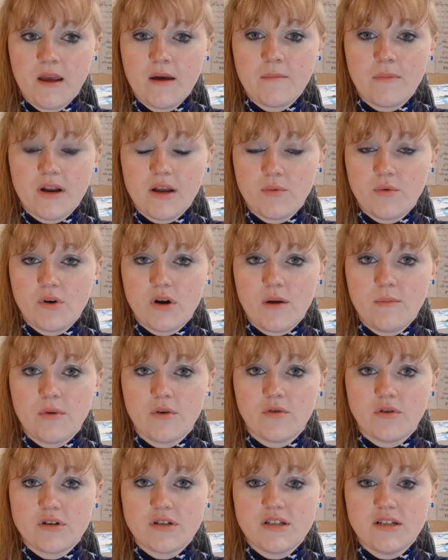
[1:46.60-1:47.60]
But it will come
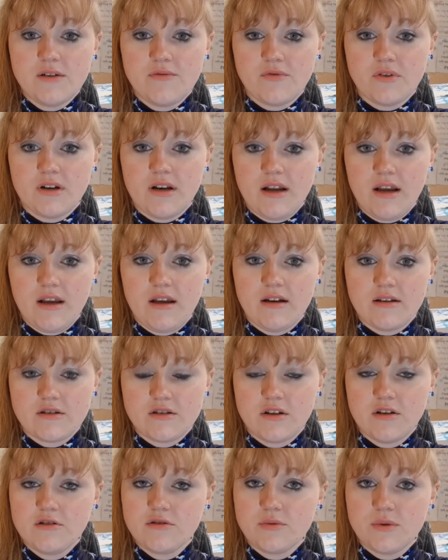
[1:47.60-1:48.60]
across differently, as
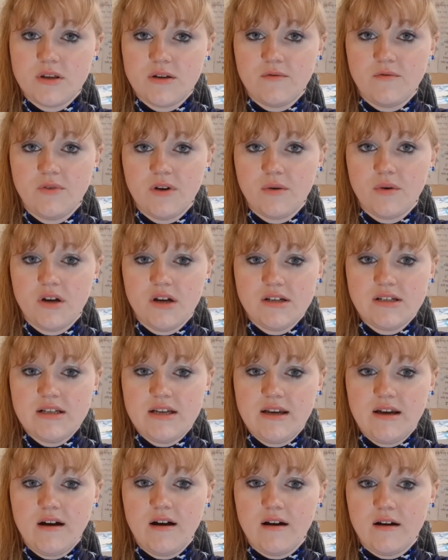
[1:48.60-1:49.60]
those with inferior
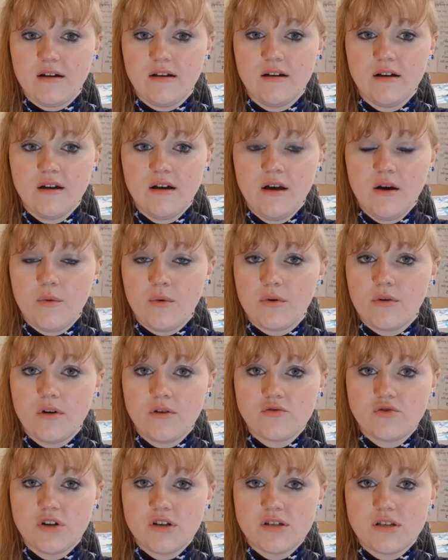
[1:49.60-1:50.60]
TI will
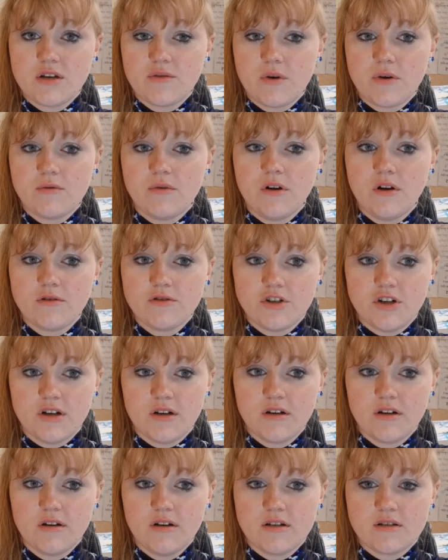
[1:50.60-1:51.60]
not trust their own
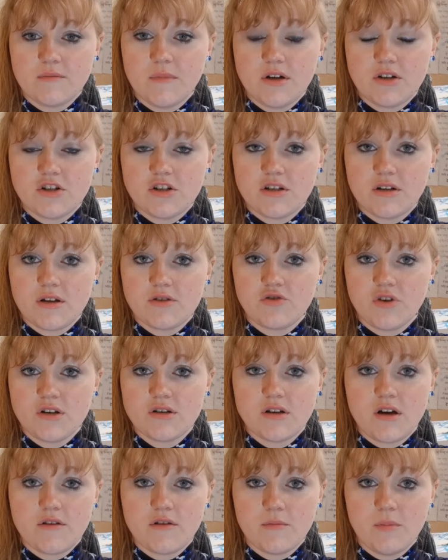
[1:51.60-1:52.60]
logic as much as they
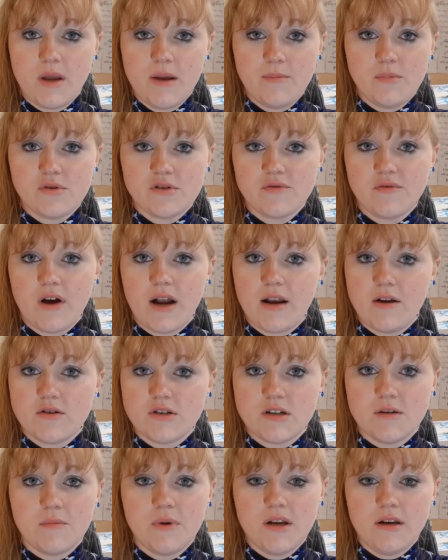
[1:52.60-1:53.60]
trust other people's values
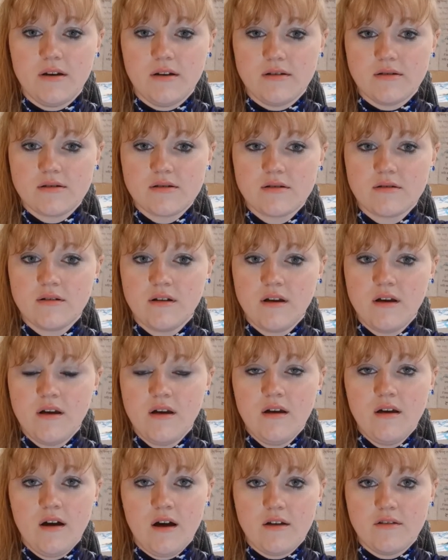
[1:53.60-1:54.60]
and opinions,
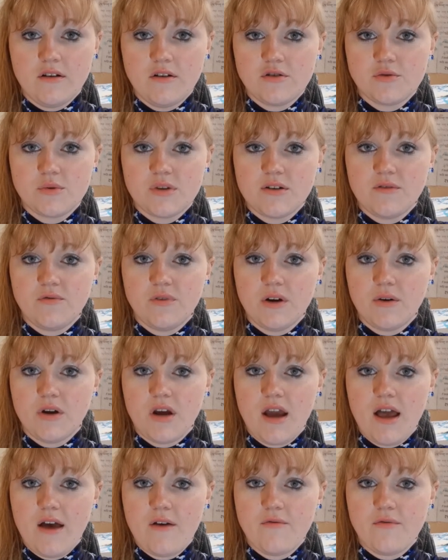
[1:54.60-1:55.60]
and those with
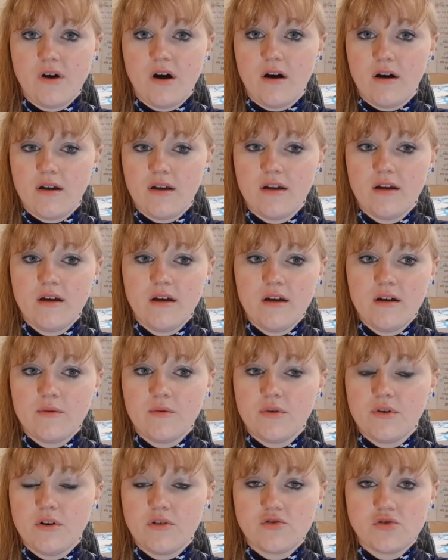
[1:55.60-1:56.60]
inferior FI
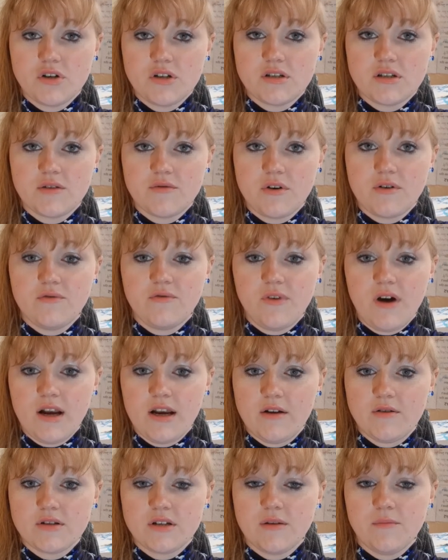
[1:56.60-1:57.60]
will not trust their own
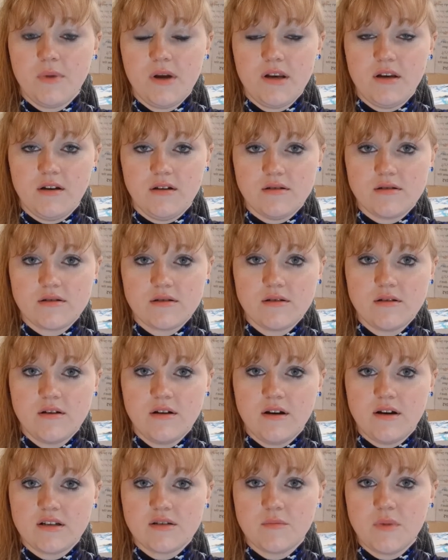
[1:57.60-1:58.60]
values and opinions
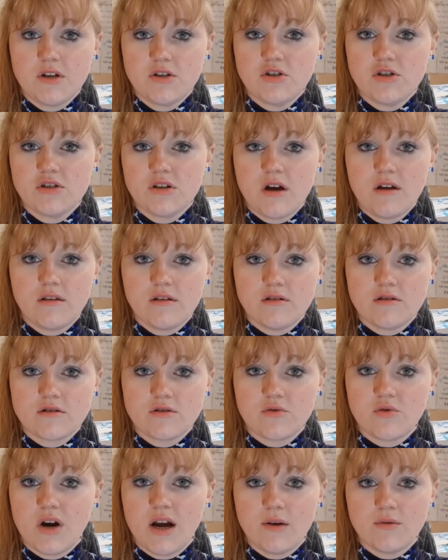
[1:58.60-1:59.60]
as much as others
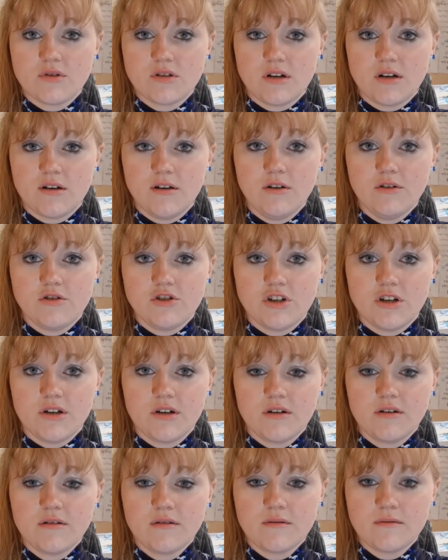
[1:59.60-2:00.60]
or outside logic.